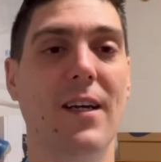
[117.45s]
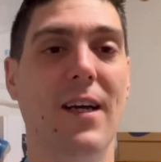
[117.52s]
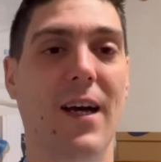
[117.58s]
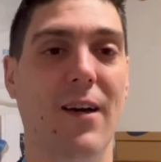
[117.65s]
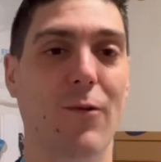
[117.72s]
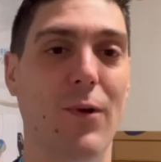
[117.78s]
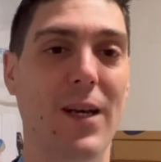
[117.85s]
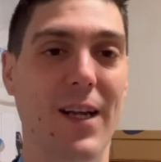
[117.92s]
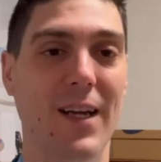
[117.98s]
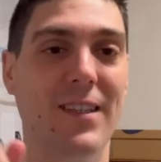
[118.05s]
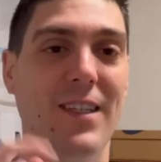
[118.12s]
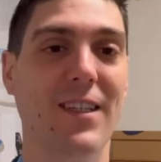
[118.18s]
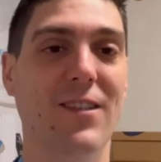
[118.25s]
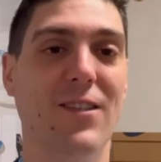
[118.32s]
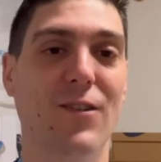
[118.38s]
and we'll get
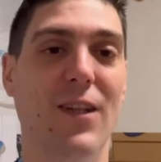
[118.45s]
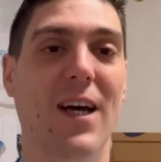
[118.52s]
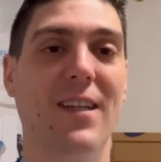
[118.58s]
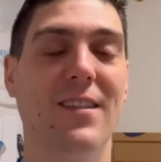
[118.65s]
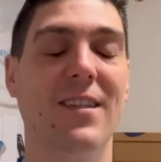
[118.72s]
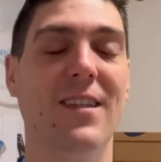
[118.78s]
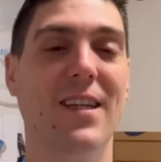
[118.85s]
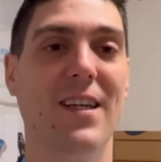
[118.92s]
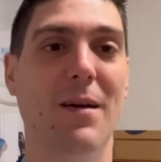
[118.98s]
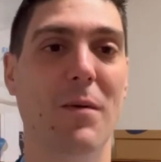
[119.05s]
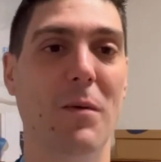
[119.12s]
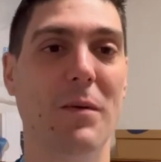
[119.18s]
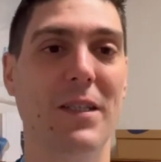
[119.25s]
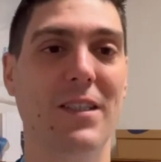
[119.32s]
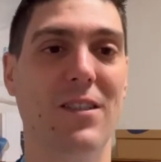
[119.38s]
into that in a moment.